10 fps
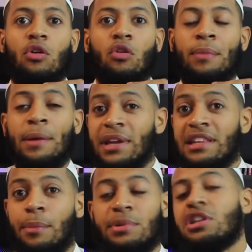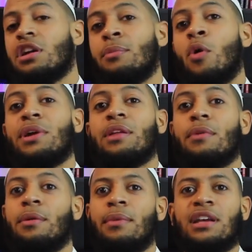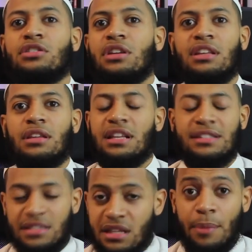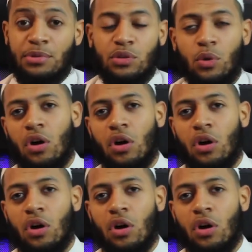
in that particular moment, it stops you